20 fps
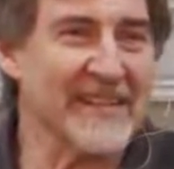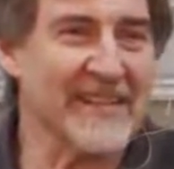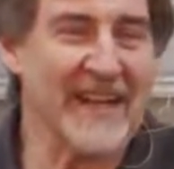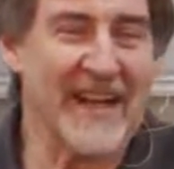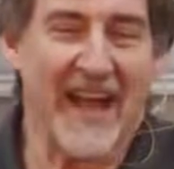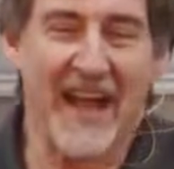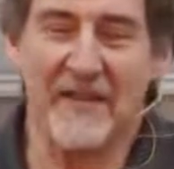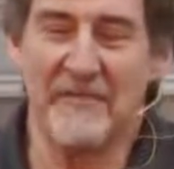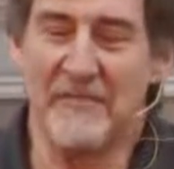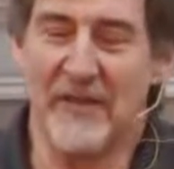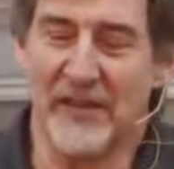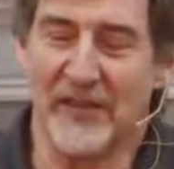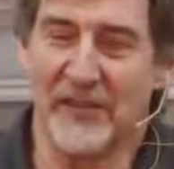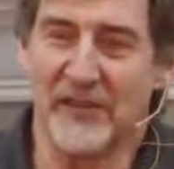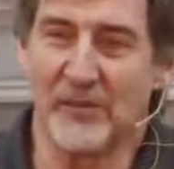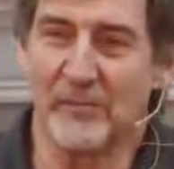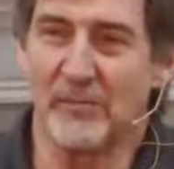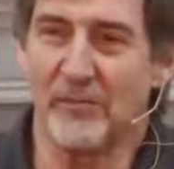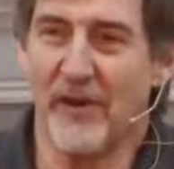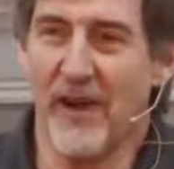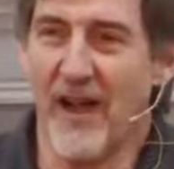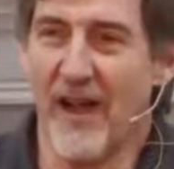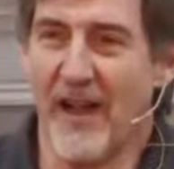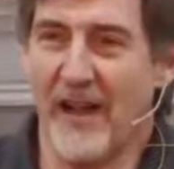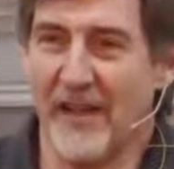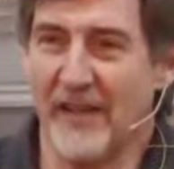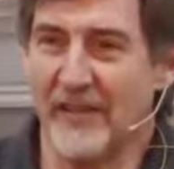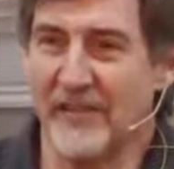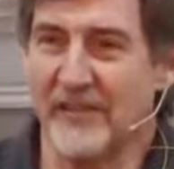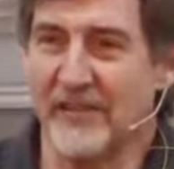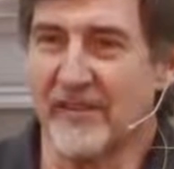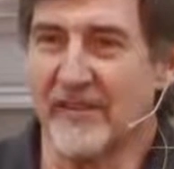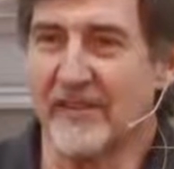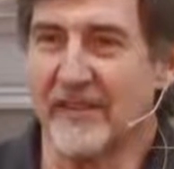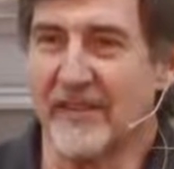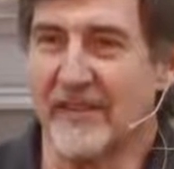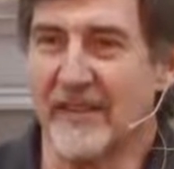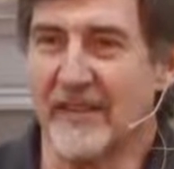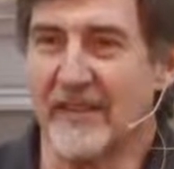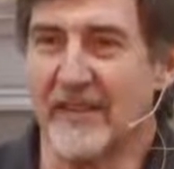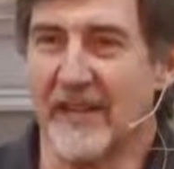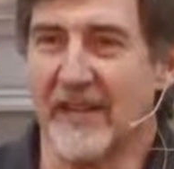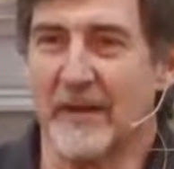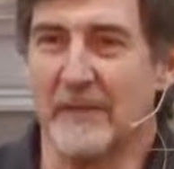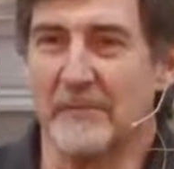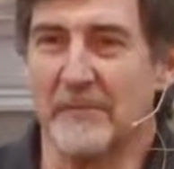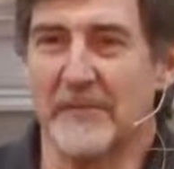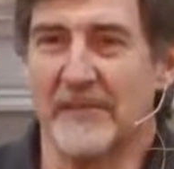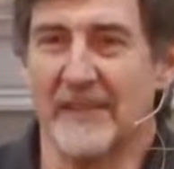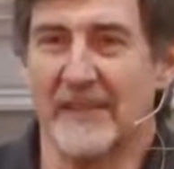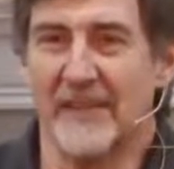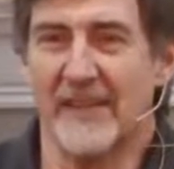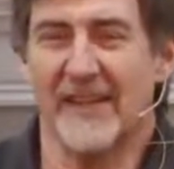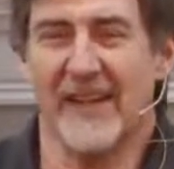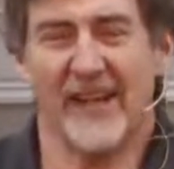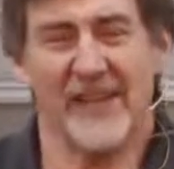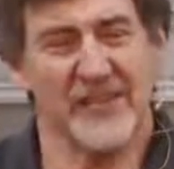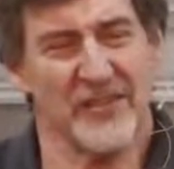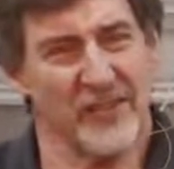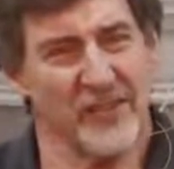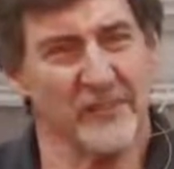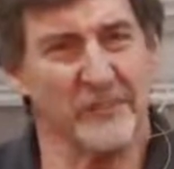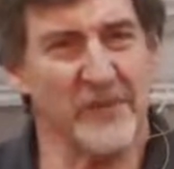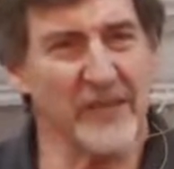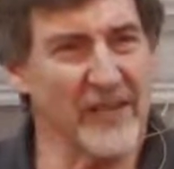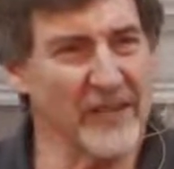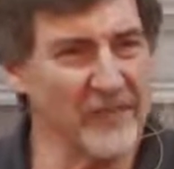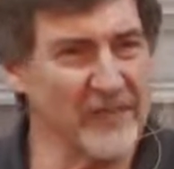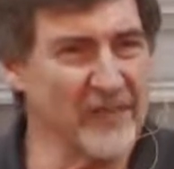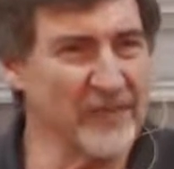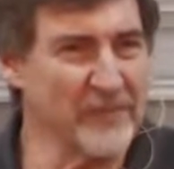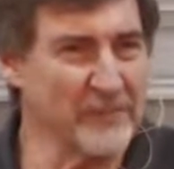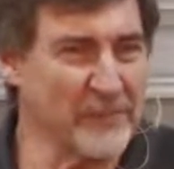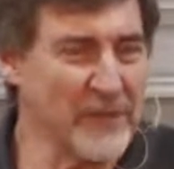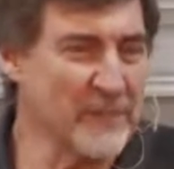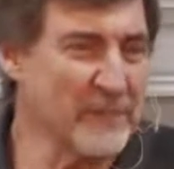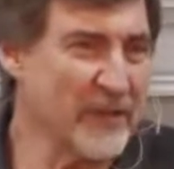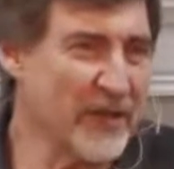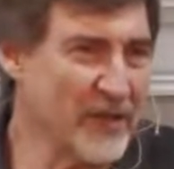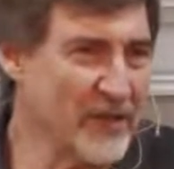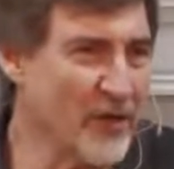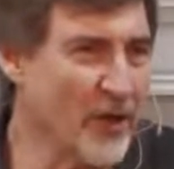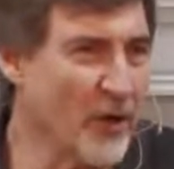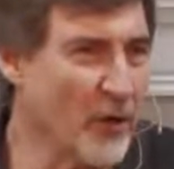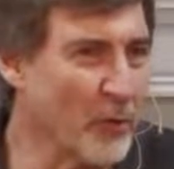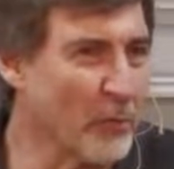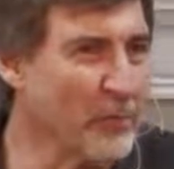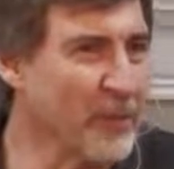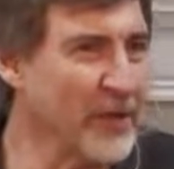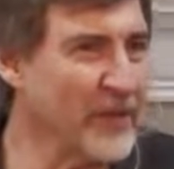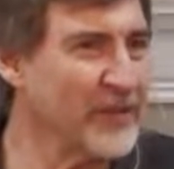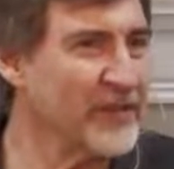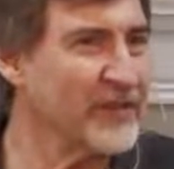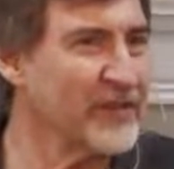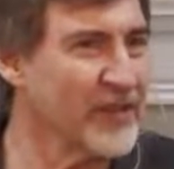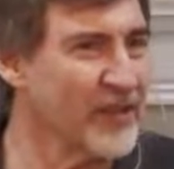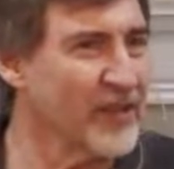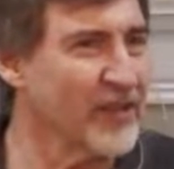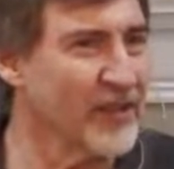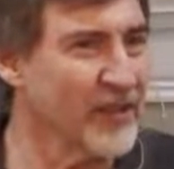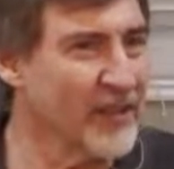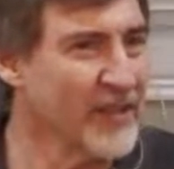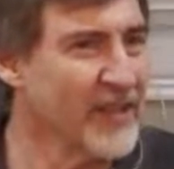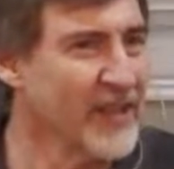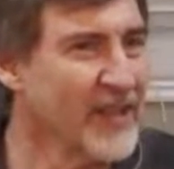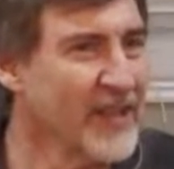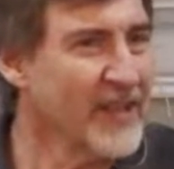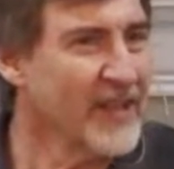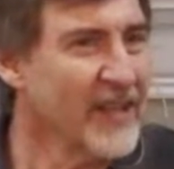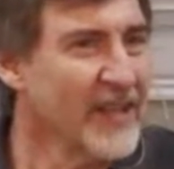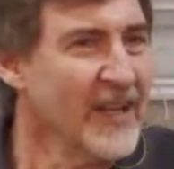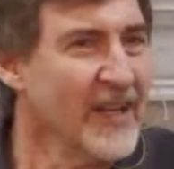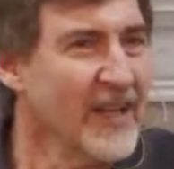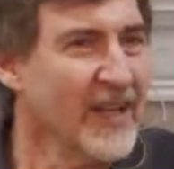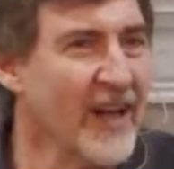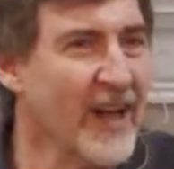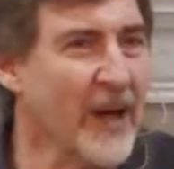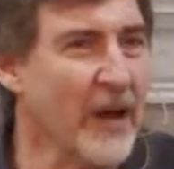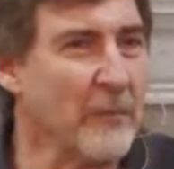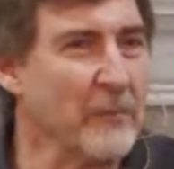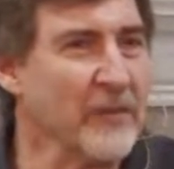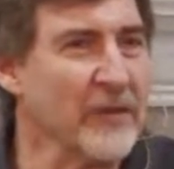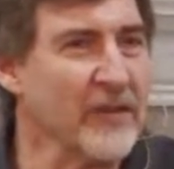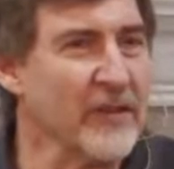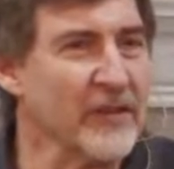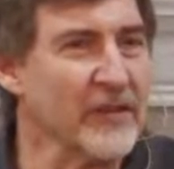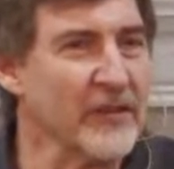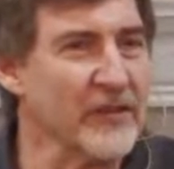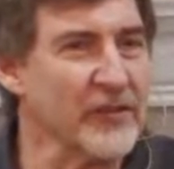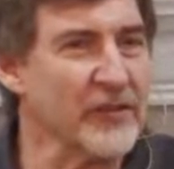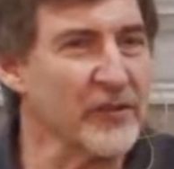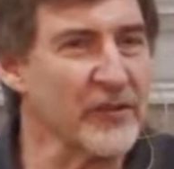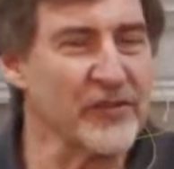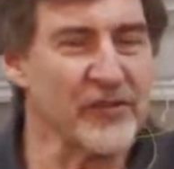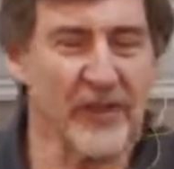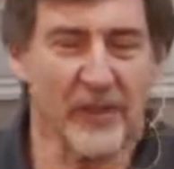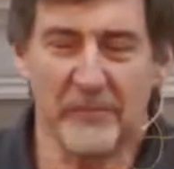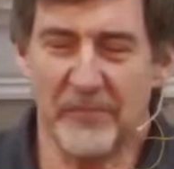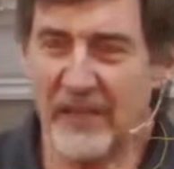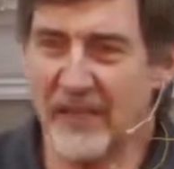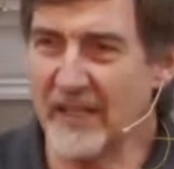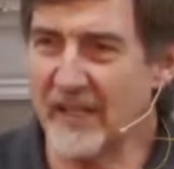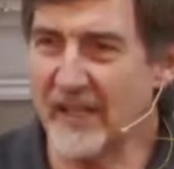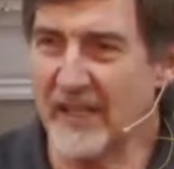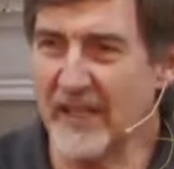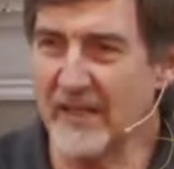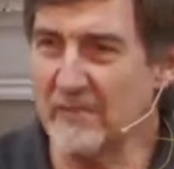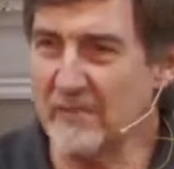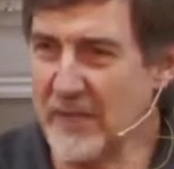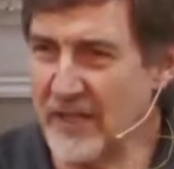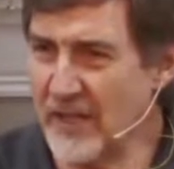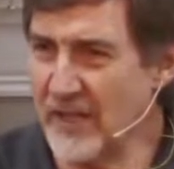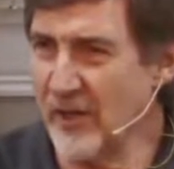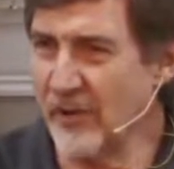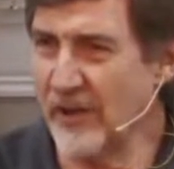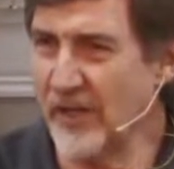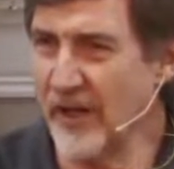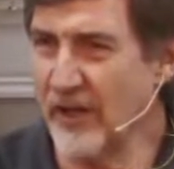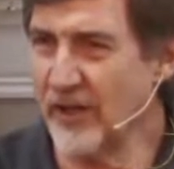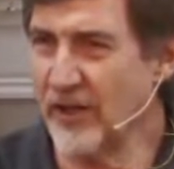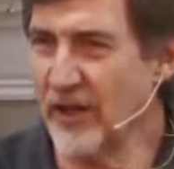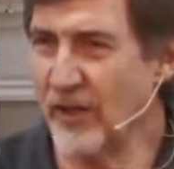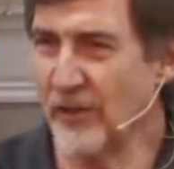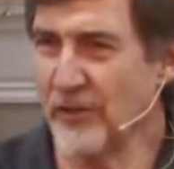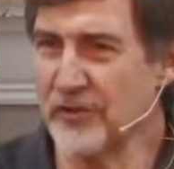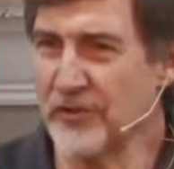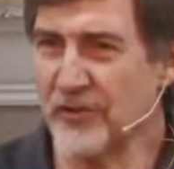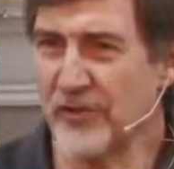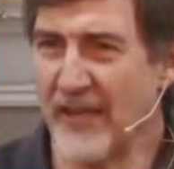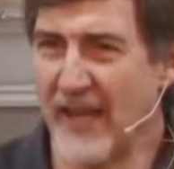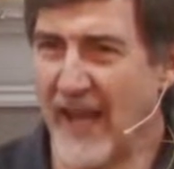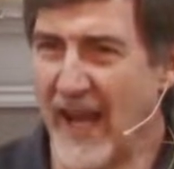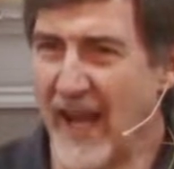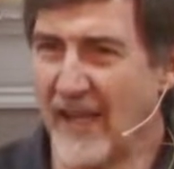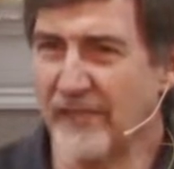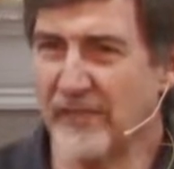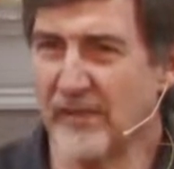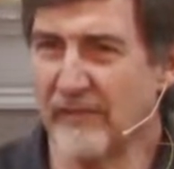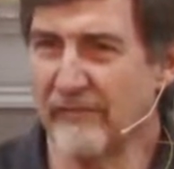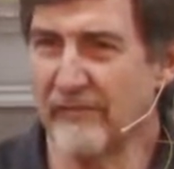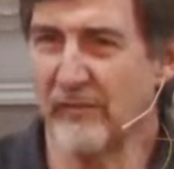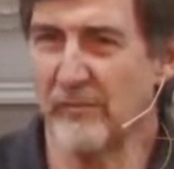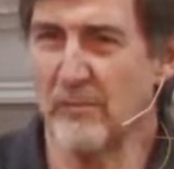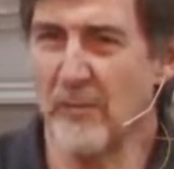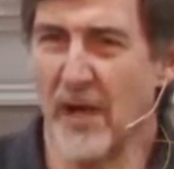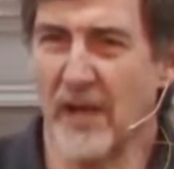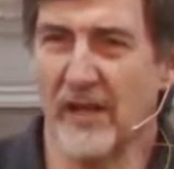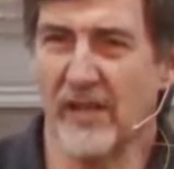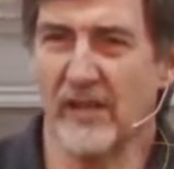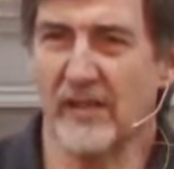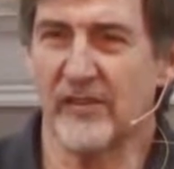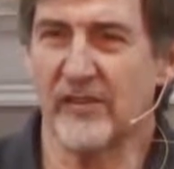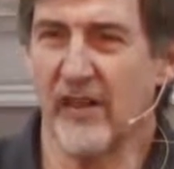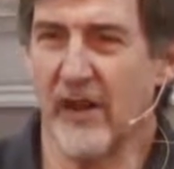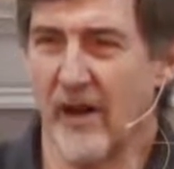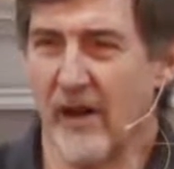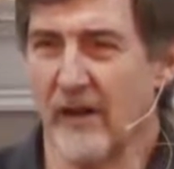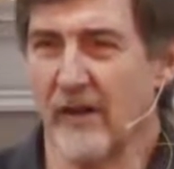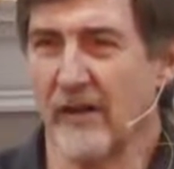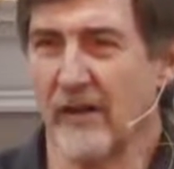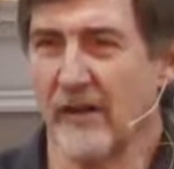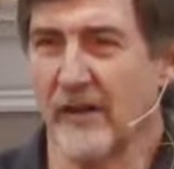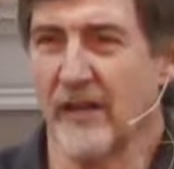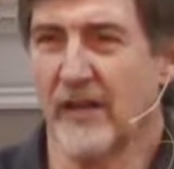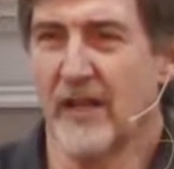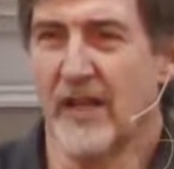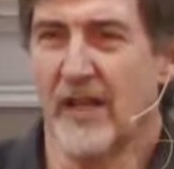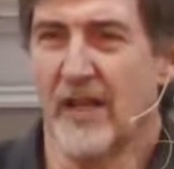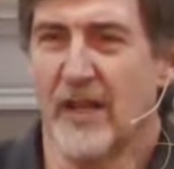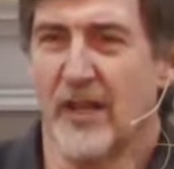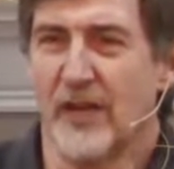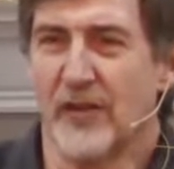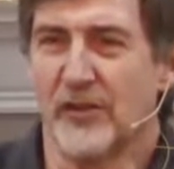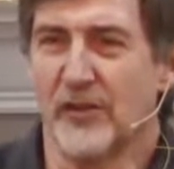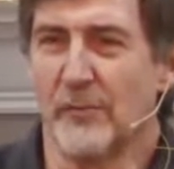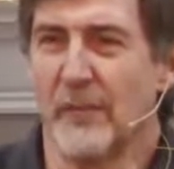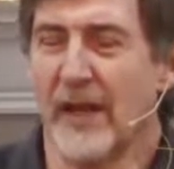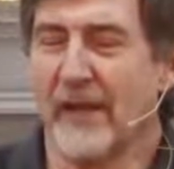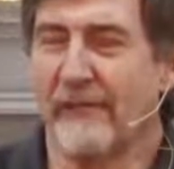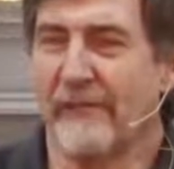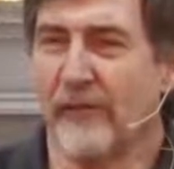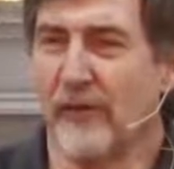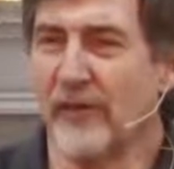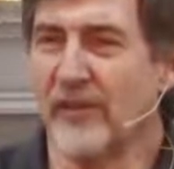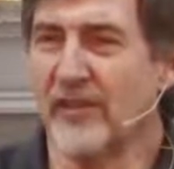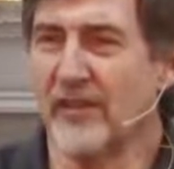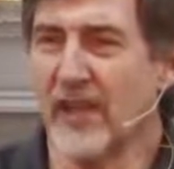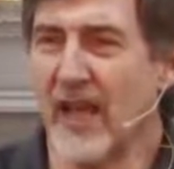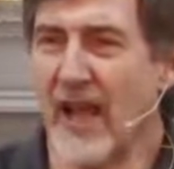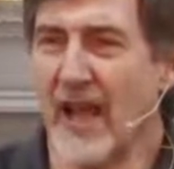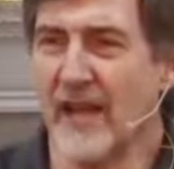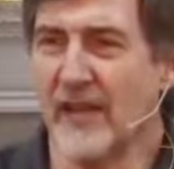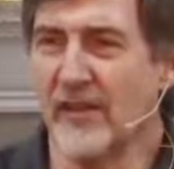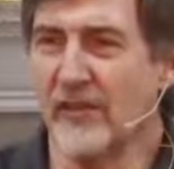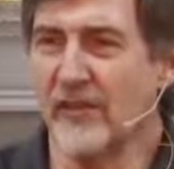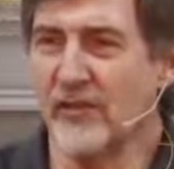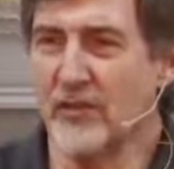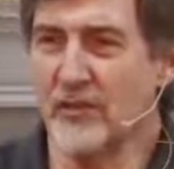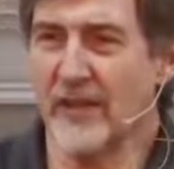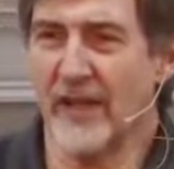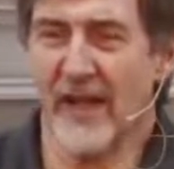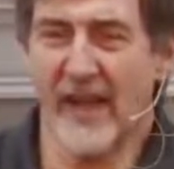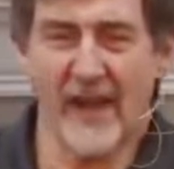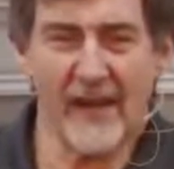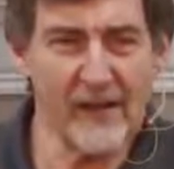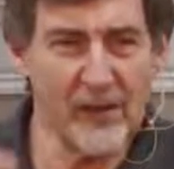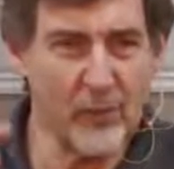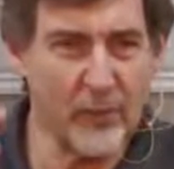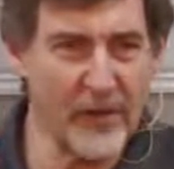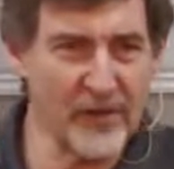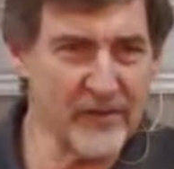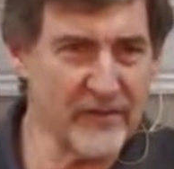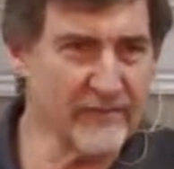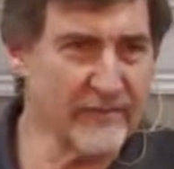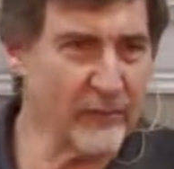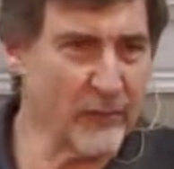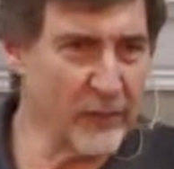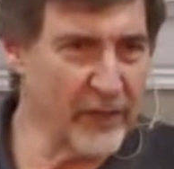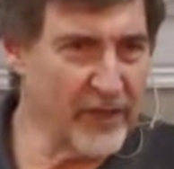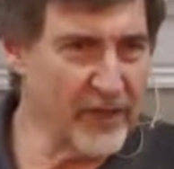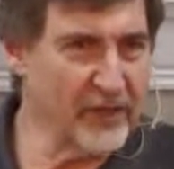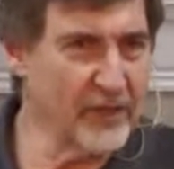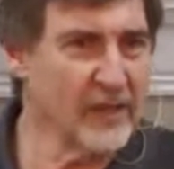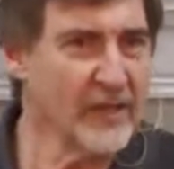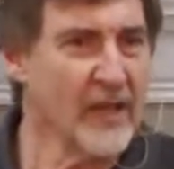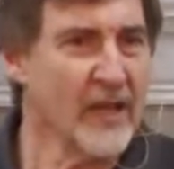I've been surprised, and I shouldn't be because these are people I know, but still, there's something in me or in our culture that asking for money is hard. So my first line is usually, hey, I had a question for you.